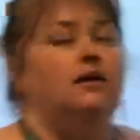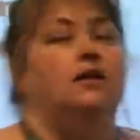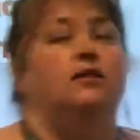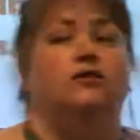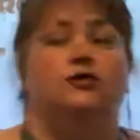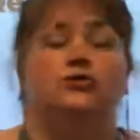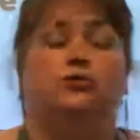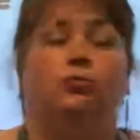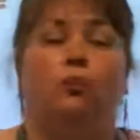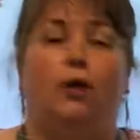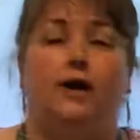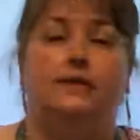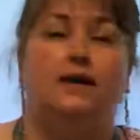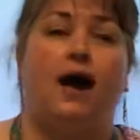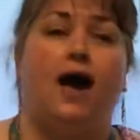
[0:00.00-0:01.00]
There's one
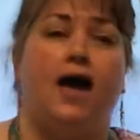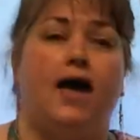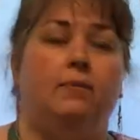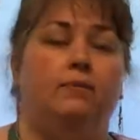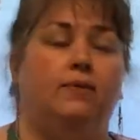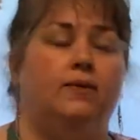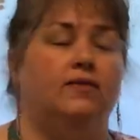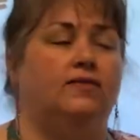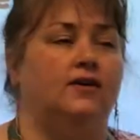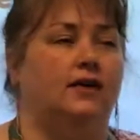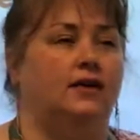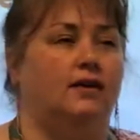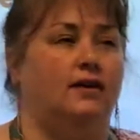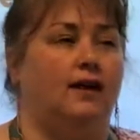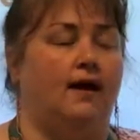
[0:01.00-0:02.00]
type
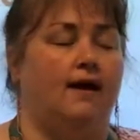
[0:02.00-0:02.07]
that